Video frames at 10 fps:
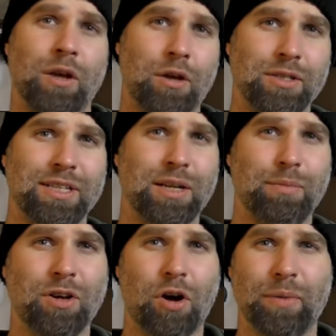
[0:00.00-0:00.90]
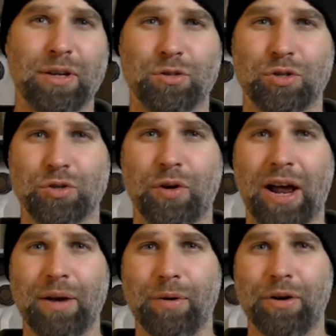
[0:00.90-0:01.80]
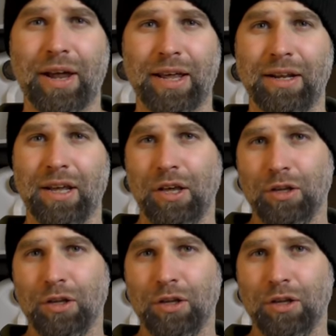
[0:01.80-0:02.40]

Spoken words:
consider becoming a subscriber and